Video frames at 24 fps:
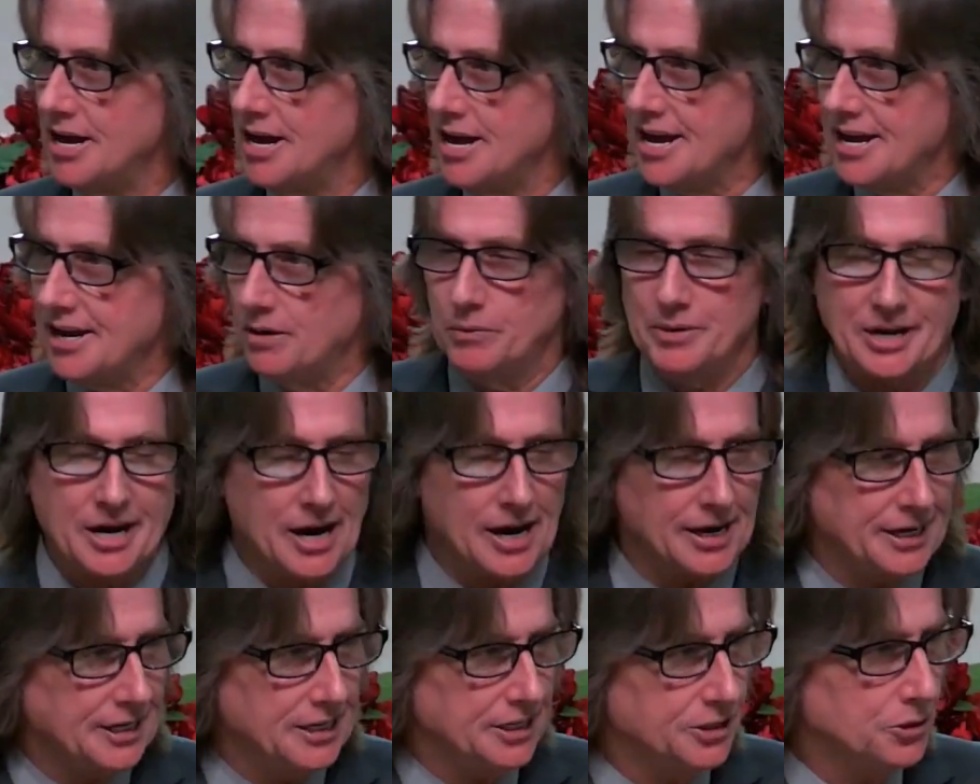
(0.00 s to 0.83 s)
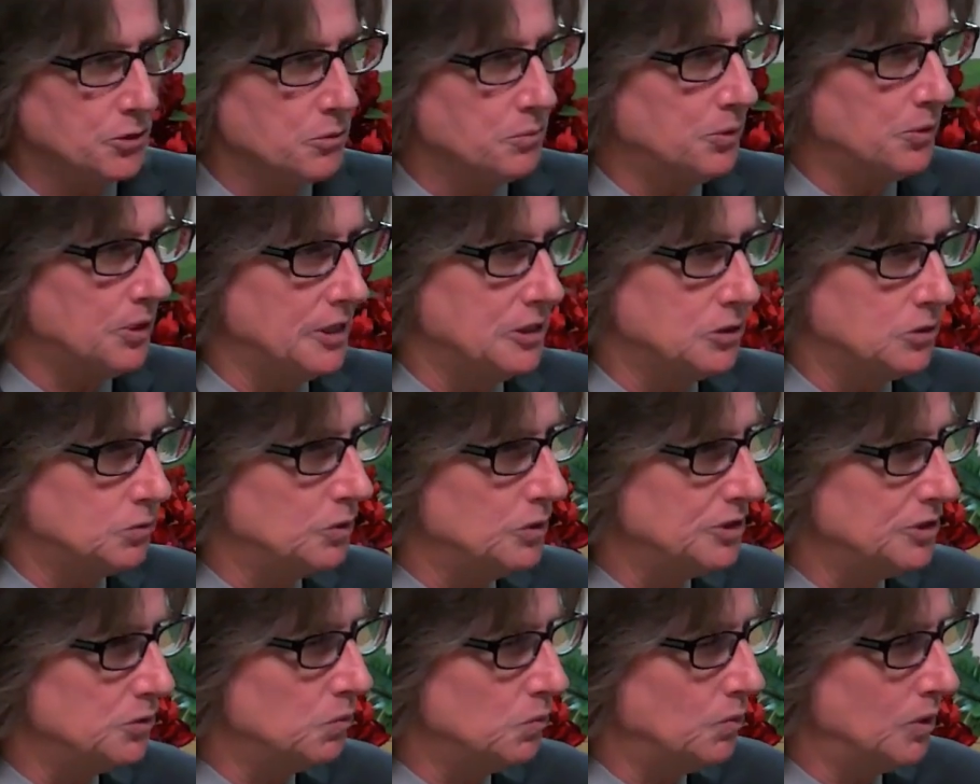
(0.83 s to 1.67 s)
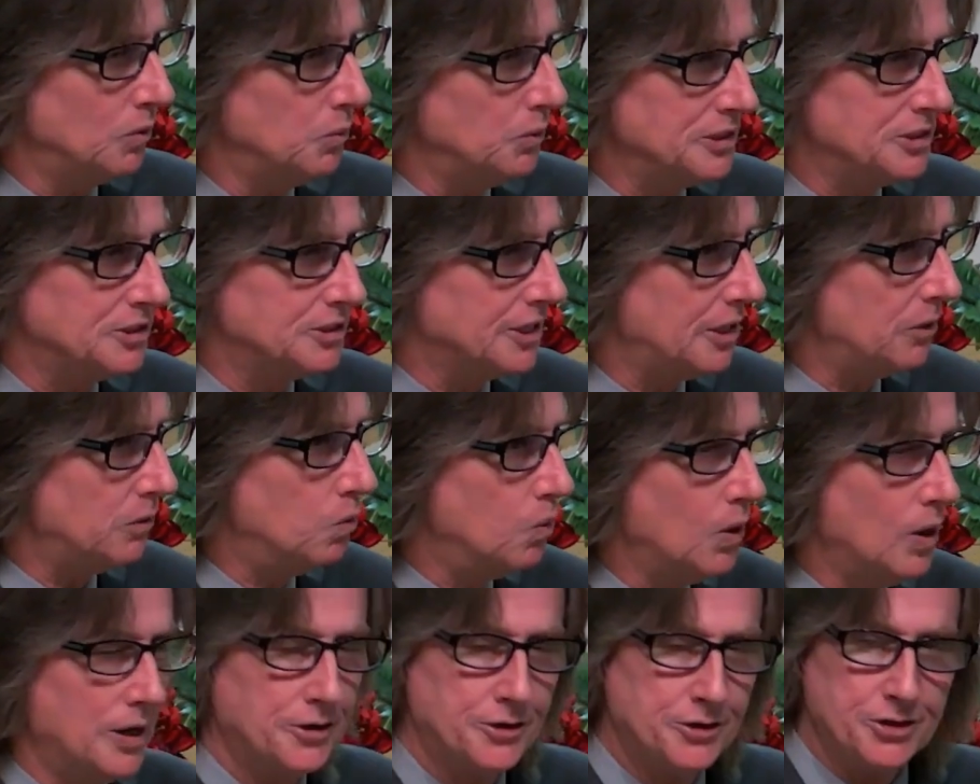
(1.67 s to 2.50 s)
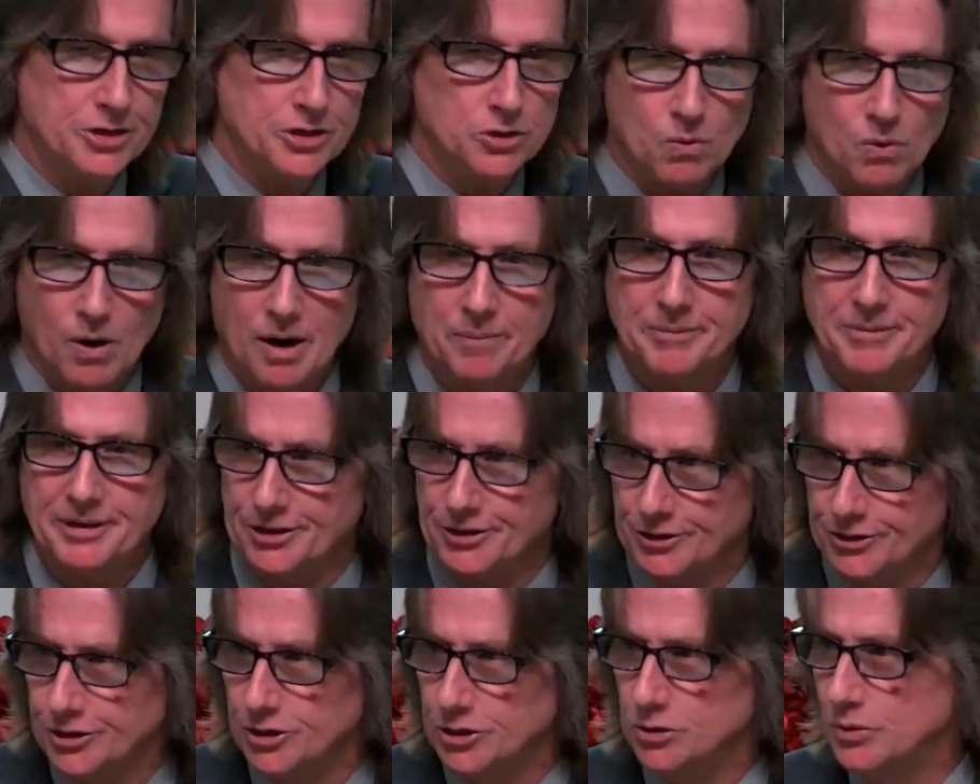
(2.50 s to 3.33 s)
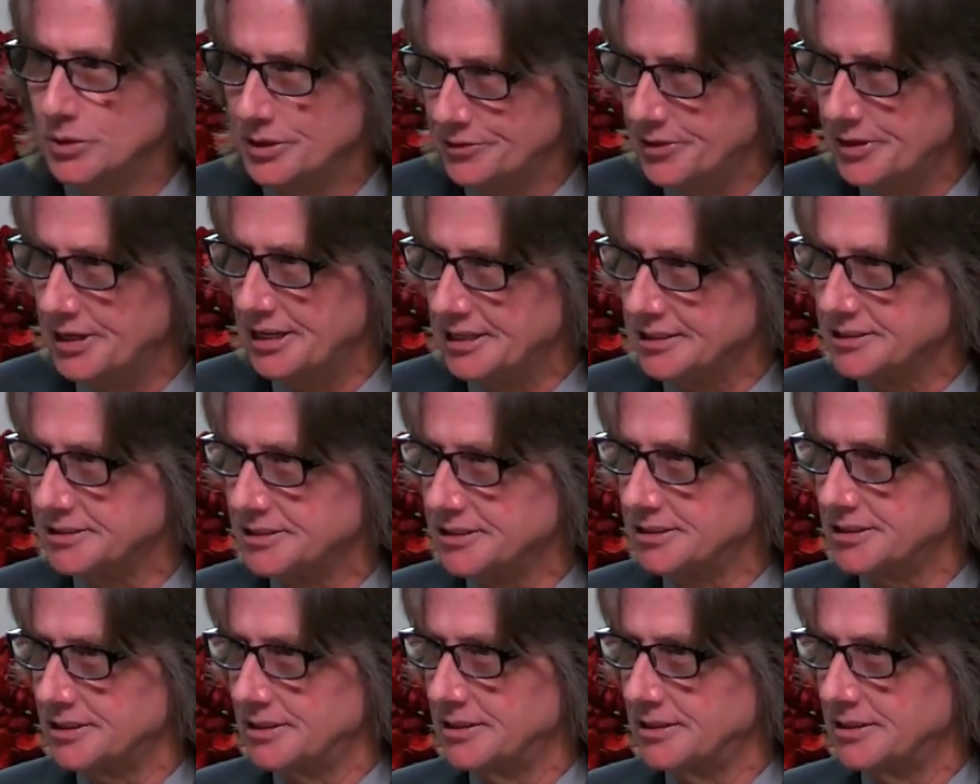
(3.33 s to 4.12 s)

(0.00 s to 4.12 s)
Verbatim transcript: And we got to get to the place where we say, what do you want me to do with this?